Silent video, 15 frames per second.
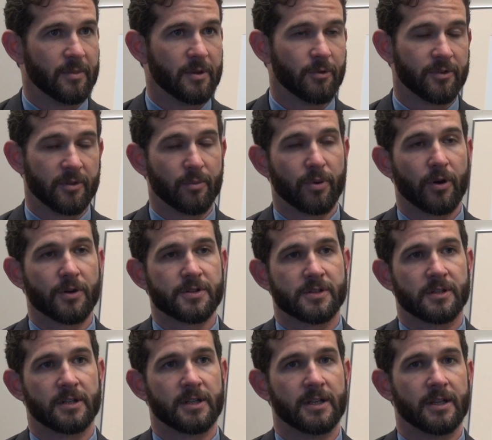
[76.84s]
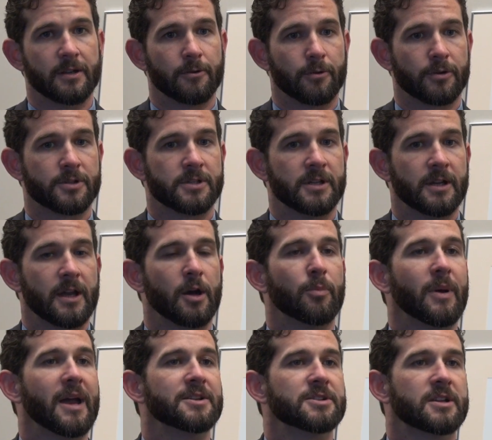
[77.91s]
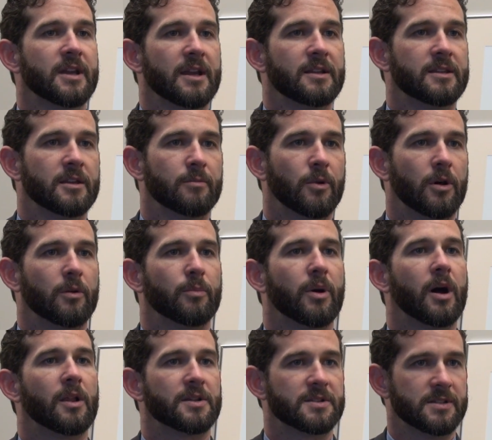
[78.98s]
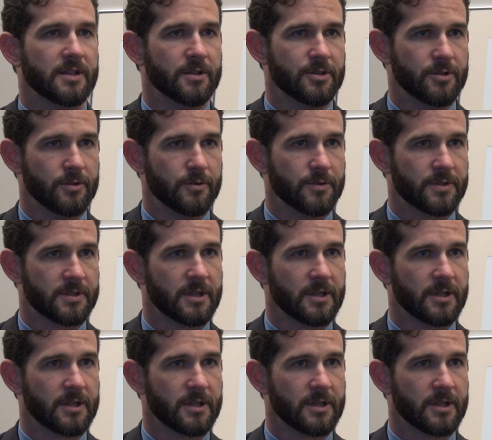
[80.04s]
meet with them personally in order to help educate them on policy issues.